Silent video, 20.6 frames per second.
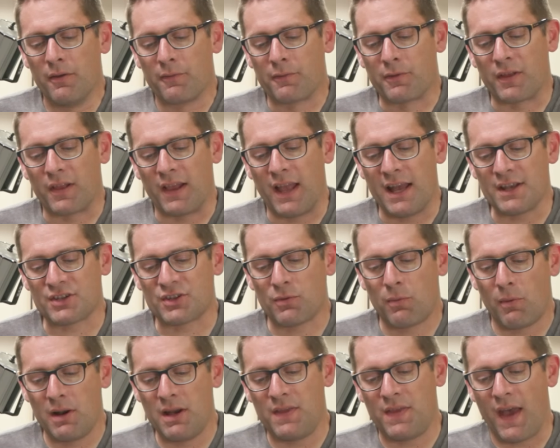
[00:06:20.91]
For the last
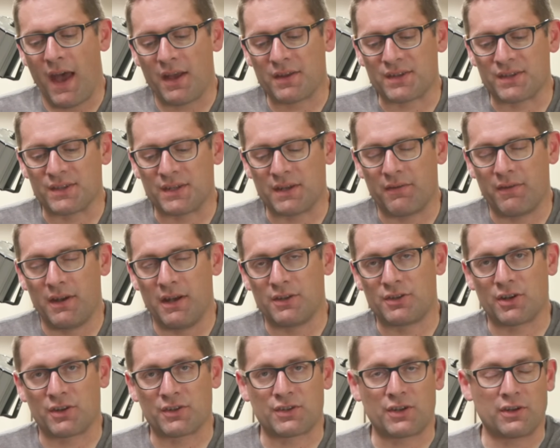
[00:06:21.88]
20 thousandths of an
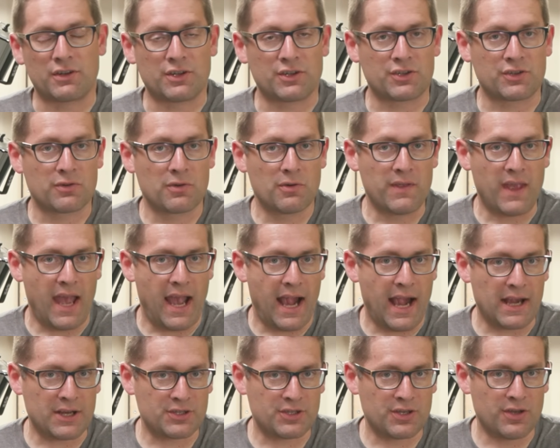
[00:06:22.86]
inch, I'll start to screw the
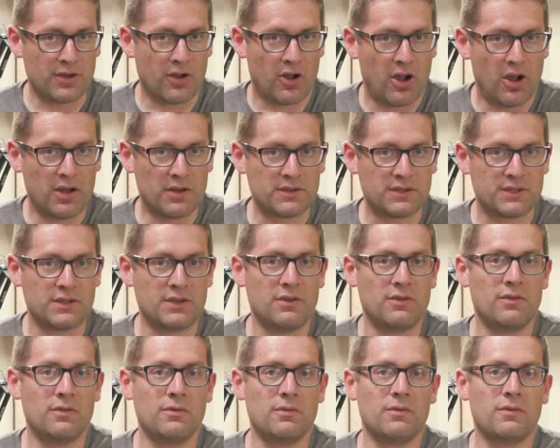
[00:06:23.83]
action
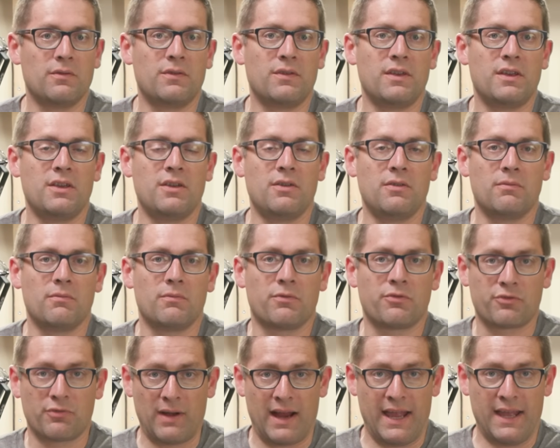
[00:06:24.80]
onto the
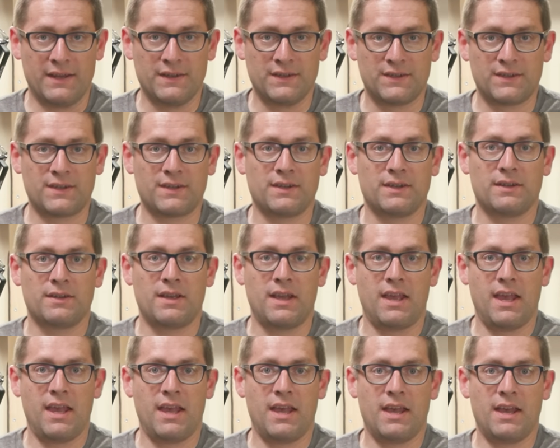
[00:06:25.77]
threads
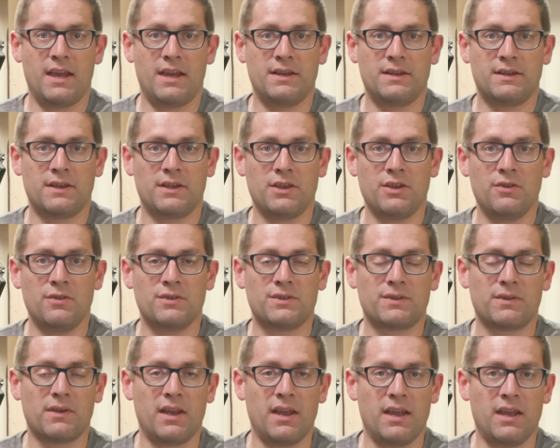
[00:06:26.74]
and
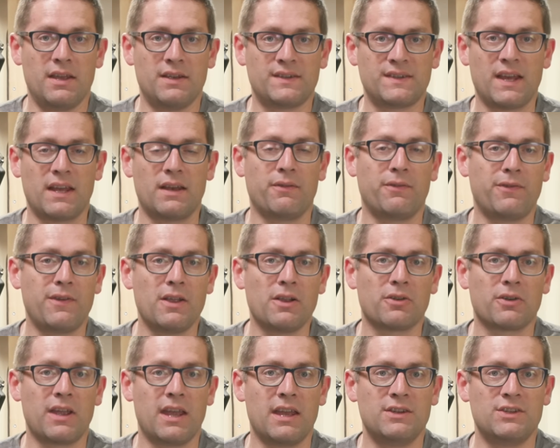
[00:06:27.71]
use a set of
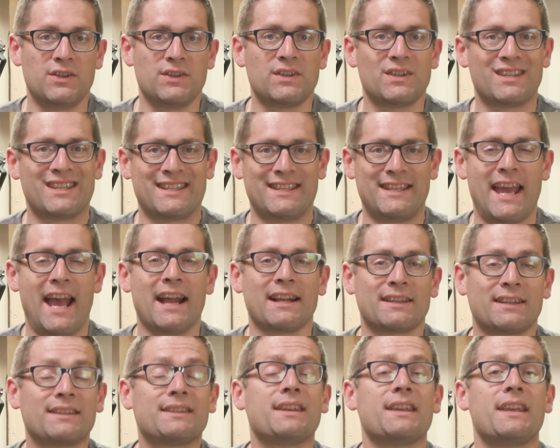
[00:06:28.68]
feeler gauges
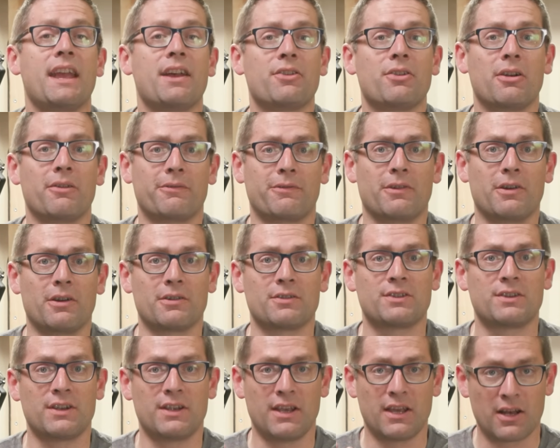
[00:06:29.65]
stacked together at
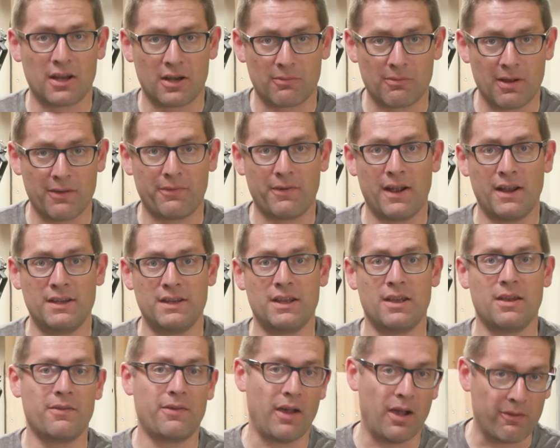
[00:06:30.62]
first to get a rough
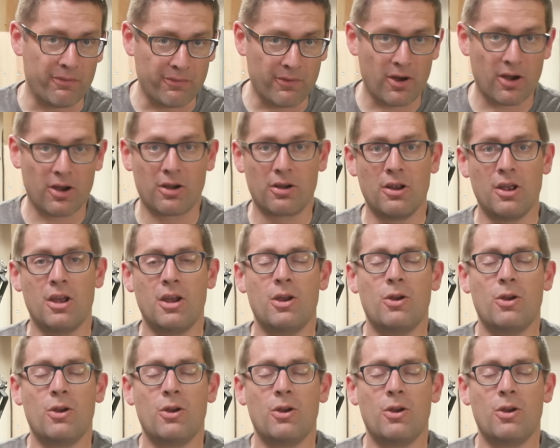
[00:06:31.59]
idea of how far